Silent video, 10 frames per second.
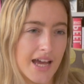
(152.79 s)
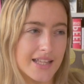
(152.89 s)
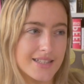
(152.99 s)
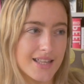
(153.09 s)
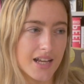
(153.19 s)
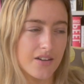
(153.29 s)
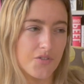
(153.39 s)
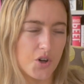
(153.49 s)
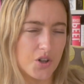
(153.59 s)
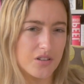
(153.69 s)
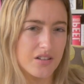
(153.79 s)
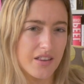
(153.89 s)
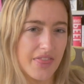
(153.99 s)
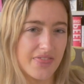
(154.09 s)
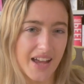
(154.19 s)
And second of all,
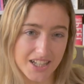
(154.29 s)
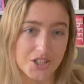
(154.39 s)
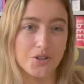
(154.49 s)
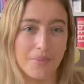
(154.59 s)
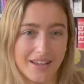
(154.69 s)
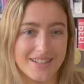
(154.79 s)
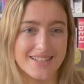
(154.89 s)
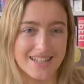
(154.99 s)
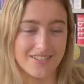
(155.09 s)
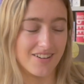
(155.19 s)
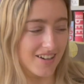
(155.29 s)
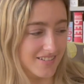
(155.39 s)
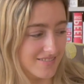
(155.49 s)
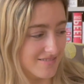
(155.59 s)
that's your biggest secret.